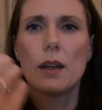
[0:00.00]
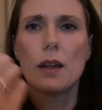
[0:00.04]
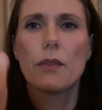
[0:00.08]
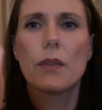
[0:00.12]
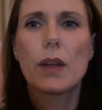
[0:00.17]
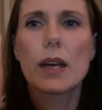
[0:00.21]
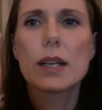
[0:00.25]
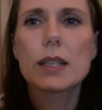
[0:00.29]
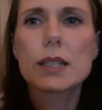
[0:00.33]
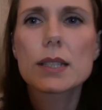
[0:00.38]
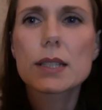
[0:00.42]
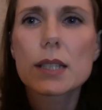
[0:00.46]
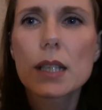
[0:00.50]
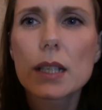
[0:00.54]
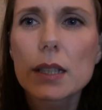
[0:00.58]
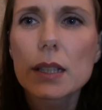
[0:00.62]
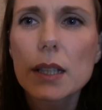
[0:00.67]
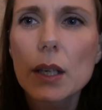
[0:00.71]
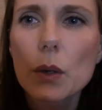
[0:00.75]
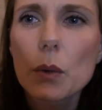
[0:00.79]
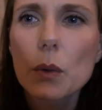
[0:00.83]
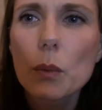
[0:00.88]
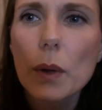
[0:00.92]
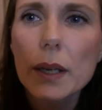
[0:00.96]
this
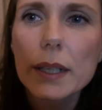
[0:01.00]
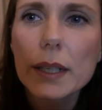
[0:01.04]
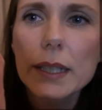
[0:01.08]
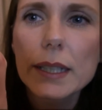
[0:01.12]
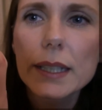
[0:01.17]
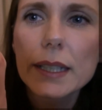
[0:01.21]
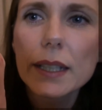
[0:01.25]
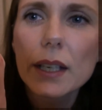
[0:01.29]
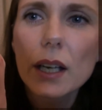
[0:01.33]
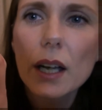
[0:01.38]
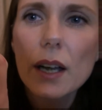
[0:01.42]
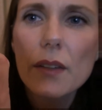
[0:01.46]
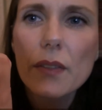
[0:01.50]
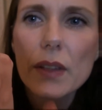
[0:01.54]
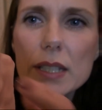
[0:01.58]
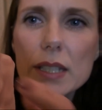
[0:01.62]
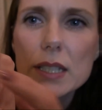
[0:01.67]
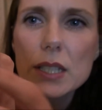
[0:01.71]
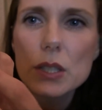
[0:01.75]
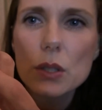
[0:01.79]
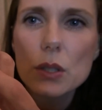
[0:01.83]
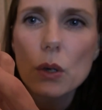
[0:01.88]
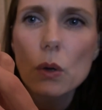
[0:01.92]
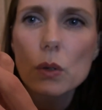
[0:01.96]
little one here and this
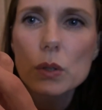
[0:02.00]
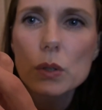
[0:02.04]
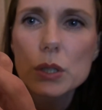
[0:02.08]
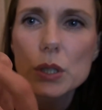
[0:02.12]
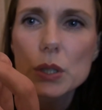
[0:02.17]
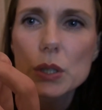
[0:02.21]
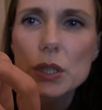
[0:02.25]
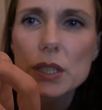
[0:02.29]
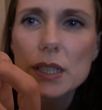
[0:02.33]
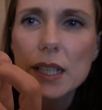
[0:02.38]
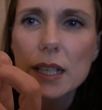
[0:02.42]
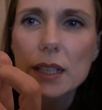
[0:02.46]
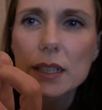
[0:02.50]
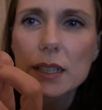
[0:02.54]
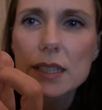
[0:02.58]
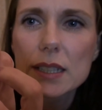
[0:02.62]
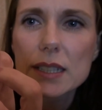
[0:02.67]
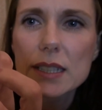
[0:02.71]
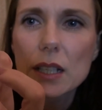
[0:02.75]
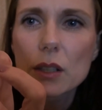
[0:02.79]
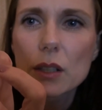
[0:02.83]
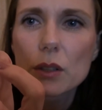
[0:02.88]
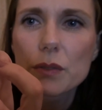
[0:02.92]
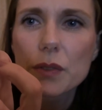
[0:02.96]
is also sterling
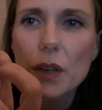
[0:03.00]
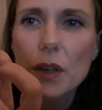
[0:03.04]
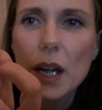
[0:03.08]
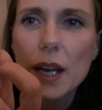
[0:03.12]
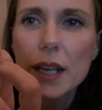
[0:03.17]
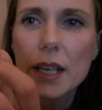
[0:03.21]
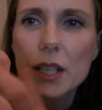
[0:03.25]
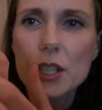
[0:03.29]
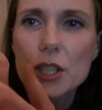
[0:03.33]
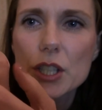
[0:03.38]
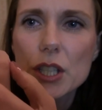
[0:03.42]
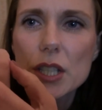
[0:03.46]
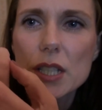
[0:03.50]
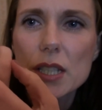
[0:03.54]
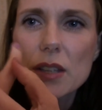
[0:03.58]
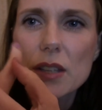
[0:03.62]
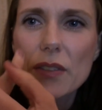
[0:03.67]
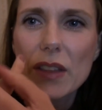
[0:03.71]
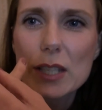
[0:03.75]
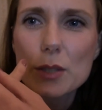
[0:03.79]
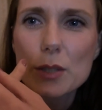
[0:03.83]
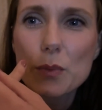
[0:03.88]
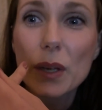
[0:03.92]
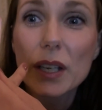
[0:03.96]
silver and it just
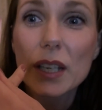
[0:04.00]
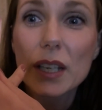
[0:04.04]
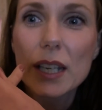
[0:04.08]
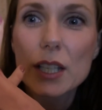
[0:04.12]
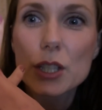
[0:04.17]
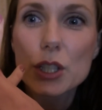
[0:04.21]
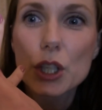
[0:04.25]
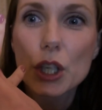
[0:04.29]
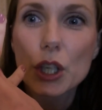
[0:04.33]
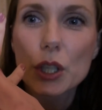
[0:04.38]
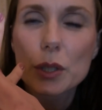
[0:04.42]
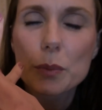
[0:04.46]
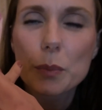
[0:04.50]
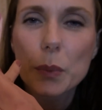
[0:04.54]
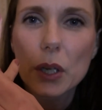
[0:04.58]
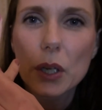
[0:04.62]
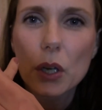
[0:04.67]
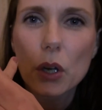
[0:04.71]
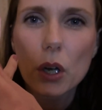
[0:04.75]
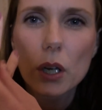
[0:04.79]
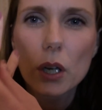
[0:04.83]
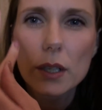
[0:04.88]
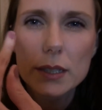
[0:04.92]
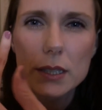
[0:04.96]
this one is good
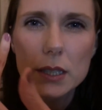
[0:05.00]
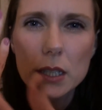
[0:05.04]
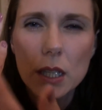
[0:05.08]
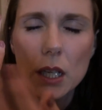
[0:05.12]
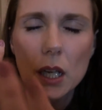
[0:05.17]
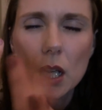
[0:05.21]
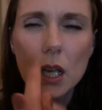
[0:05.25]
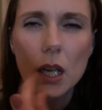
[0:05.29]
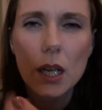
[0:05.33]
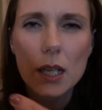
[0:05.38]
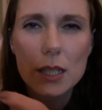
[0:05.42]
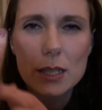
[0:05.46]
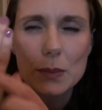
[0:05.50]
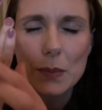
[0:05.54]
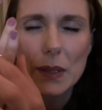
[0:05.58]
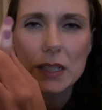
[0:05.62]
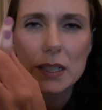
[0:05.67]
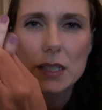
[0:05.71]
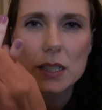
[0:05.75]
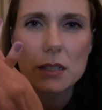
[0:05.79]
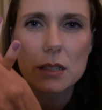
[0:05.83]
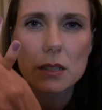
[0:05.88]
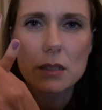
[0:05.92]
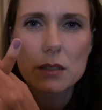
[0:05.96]
because as well
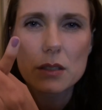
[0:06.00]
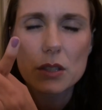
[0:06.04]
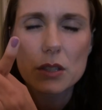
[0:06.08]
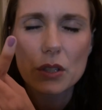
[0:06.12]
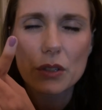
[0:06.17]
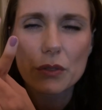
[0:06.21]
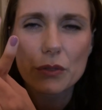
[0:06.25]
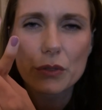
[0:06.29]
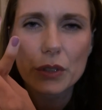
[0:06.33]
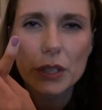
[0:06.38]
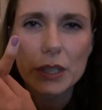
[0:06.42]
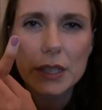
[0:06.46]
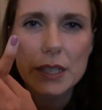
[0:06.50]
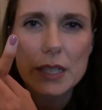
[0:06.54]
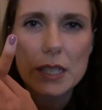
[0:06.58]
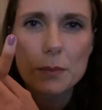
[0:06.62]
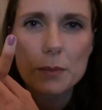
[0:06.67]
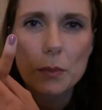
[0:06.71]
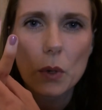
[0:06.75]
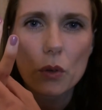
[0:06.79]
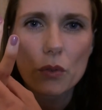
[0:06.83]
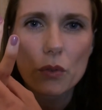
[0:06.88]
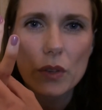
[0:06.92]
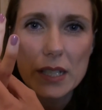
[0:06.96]
as sort of really
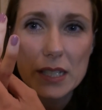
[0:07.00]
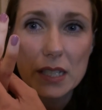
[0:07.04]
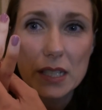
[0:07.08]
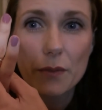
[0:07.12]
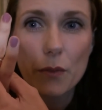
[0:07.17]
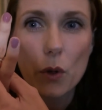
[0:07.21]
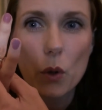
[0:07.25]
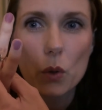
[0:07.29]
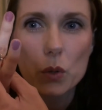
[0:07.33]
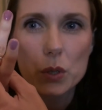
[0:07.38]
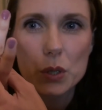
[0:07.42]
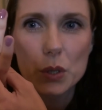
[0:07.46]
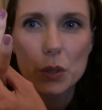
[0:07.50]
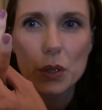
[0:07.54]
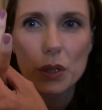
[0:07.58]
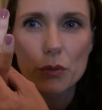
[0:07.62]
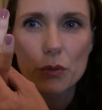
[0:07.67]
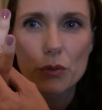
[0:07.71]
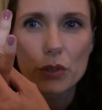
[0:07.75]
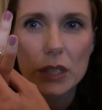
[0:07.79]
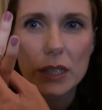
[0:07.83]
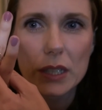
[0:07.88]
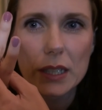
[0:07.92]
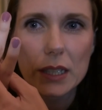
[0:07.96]
small wrists I've also got
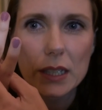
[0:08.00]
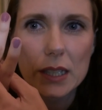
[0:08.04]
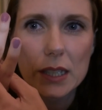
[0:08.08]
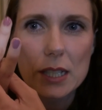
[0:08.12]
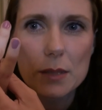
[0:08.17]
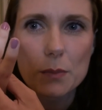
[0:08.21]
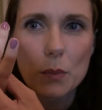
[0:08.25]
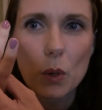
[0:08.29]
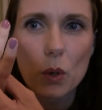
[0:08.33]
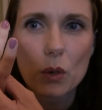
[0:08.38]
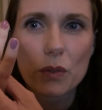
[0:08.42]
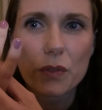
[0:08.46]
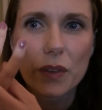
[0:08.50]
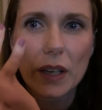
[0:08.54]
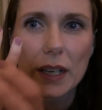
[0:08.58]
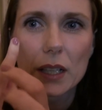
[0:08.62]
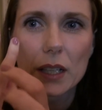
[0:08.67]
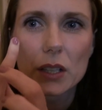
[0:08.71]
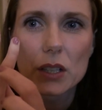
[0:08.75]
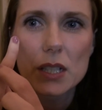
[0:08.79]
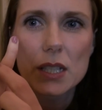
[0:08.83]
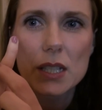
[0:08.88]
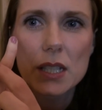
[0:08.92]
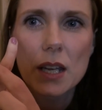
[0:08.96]
really really small
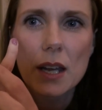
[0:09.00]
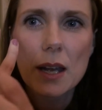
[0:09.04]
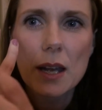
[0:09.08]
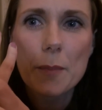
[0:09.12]
fingers